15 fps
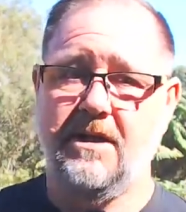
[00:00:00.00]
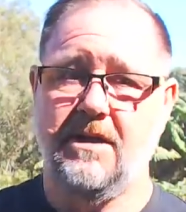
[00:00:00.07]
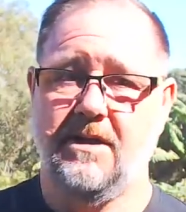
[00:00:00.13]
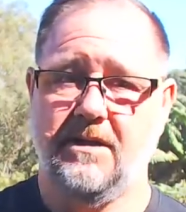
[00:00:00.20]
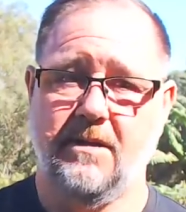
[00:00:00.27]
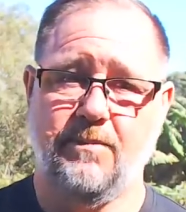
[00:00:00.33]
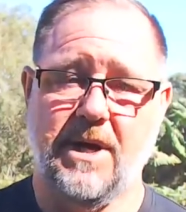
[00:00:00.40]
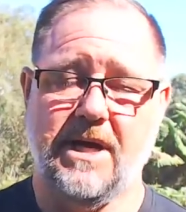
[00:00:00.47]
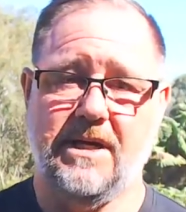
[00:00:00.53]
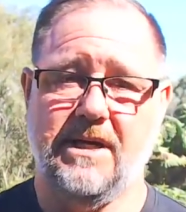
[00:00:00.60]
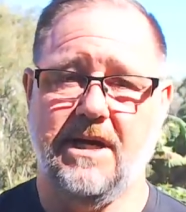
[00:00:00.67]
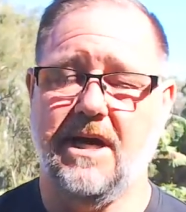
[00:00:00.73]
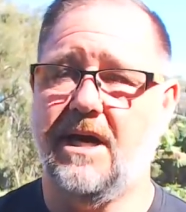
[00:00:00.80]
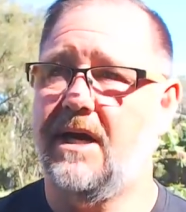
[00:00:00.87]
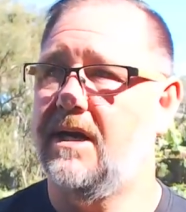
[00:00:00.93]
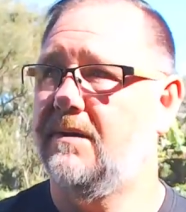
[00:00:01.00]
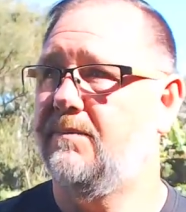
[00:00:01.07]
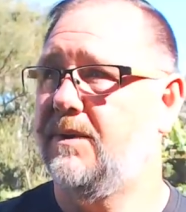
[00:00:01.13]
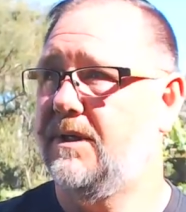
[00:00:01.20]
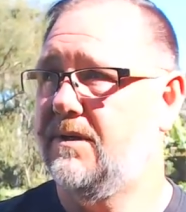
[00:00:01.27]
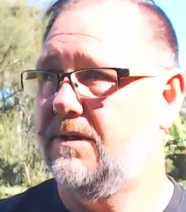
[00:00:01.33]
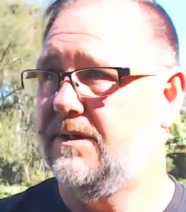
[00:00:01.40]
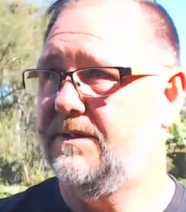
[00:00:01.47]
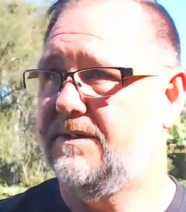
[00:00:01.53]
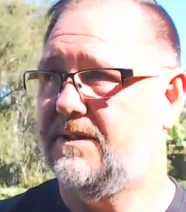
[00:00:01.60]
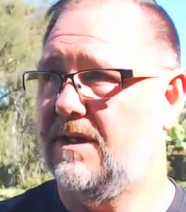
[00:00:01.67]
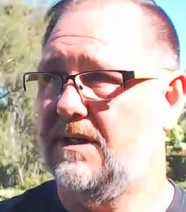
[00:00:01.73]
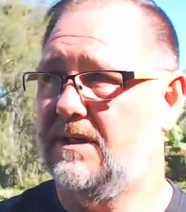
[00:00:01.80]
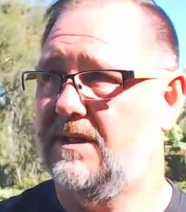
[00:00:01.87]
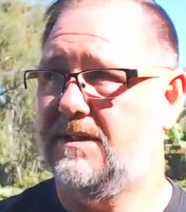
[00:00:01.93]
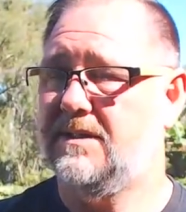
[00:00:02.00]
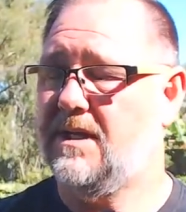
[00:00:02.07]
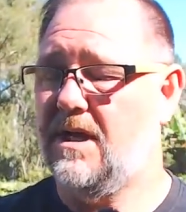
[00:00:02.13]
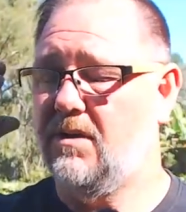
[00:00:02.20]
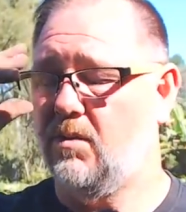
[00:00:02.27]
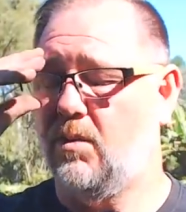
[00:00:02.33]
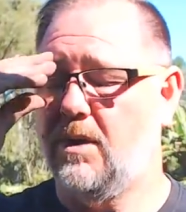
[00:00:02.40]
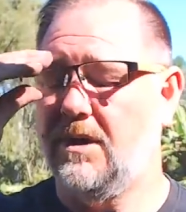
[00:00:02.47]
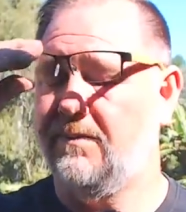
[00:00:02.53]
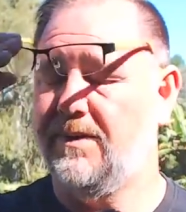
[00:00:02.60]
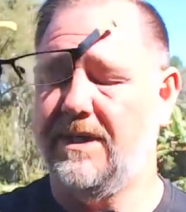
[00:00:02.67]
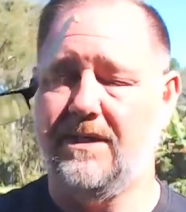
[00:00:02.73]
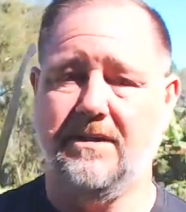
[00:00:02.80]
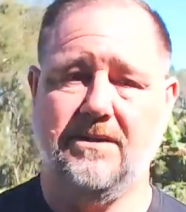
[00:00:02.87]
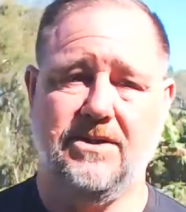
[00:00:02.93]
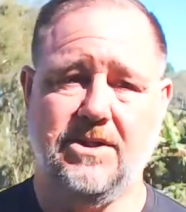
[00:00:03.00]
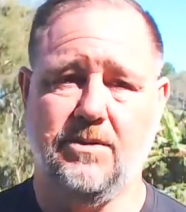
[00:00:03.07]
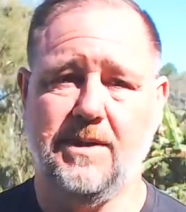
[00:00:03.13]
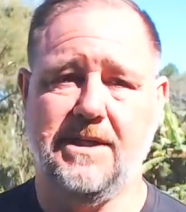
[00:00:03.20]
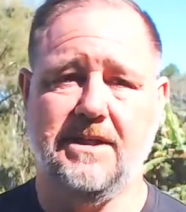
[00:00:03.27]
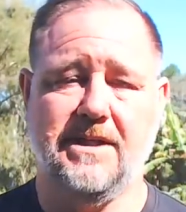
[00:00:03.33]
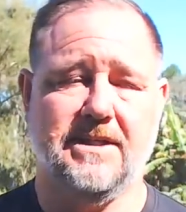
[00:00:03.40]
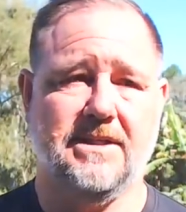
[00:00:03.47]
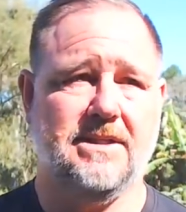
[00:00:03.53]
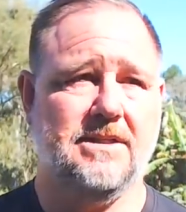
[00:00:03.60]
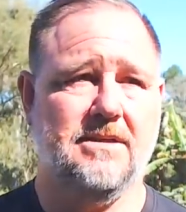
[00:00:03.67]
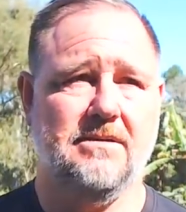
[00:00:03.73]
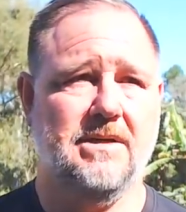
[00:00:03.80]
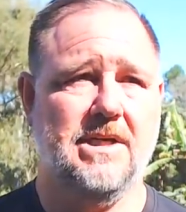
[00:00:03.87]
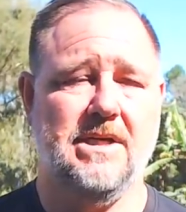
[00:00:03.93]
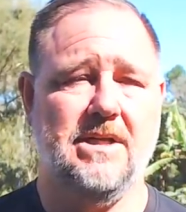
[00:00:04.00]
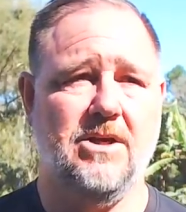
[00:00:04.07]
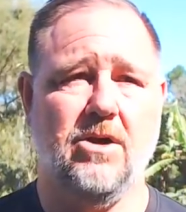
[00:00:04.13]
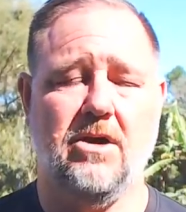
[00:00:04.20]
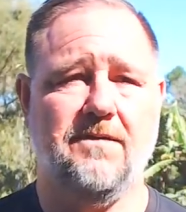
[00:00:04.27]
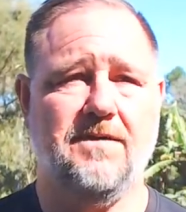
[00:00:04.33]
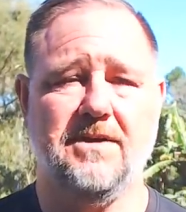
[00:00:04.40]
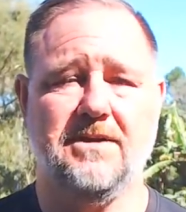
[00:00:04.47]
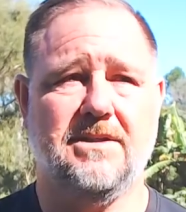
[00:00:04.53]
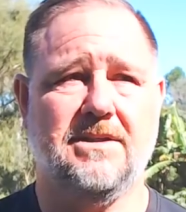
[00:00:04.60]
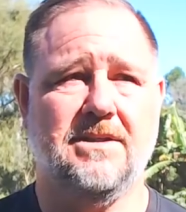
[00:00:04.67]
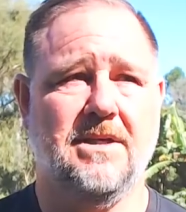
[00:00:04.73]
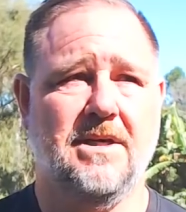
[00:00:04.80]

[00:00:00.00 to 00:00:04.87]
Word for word: the backyard, because I just don't want to be doing this in the office.